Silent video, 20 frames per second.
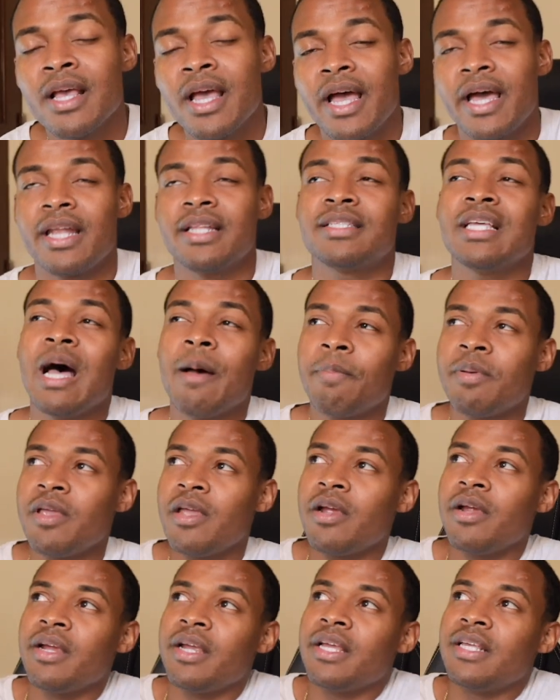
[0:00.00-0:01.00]
And the top
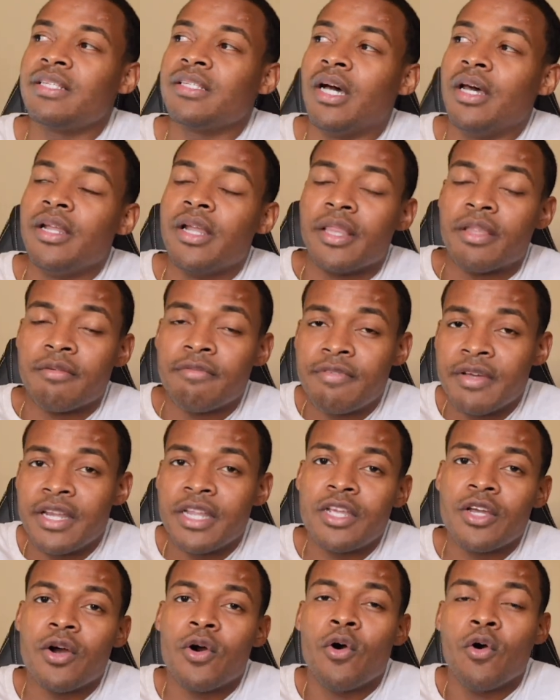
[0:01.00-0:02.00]
here is another
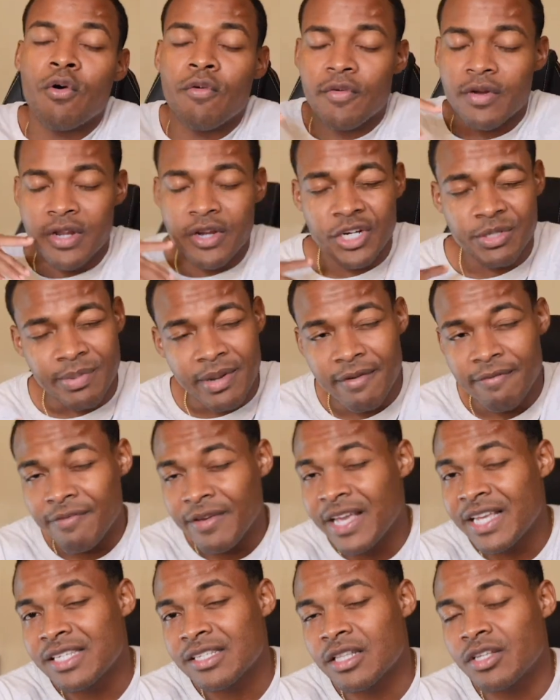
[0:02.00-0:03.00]
video. Over here is my
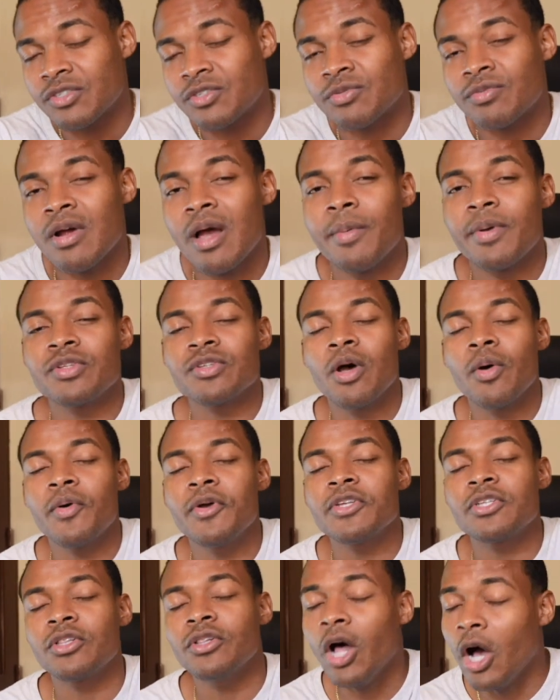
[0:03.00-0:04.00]
face. Click subscribe. And as
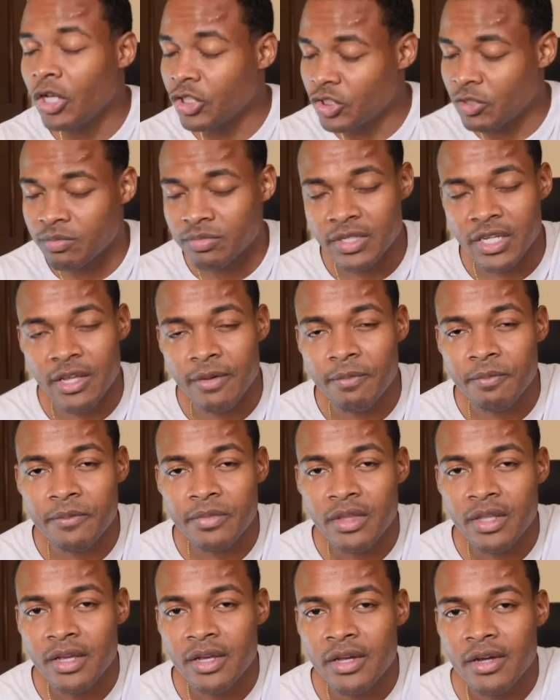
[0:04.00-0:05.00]
always, long-term
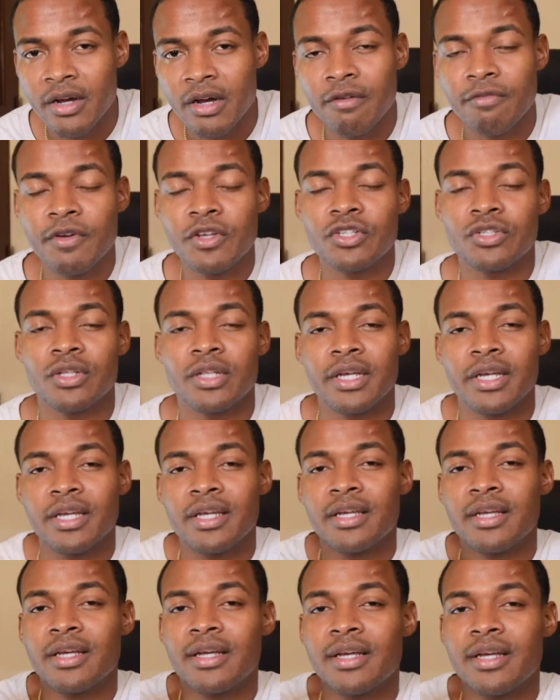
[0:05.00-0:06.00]
team
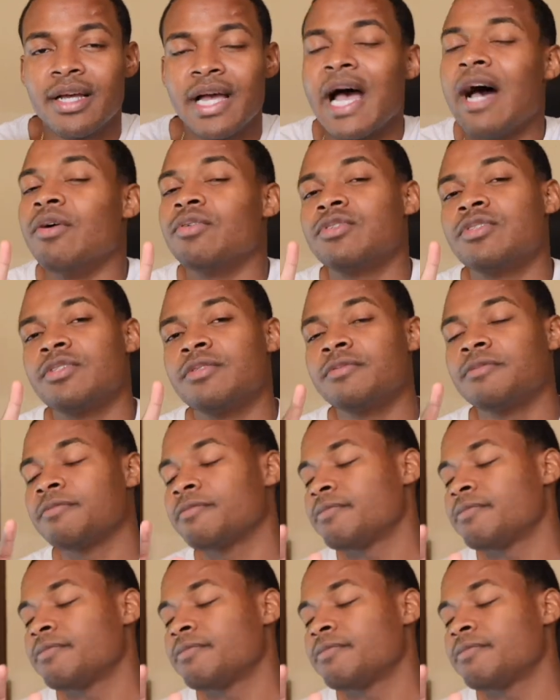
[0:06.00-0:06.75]
officially out.